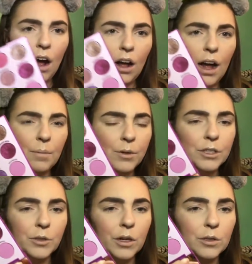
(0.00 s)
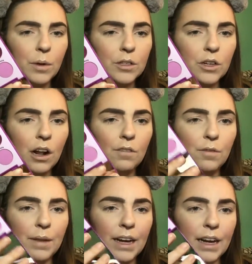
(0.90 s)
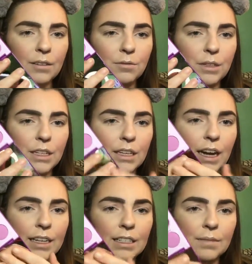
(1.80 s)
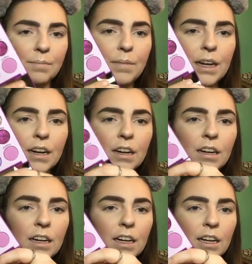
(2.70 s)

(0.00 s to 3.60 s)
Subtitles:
I'm pretty sure I swatched all of them. And it comes with a nice mirror,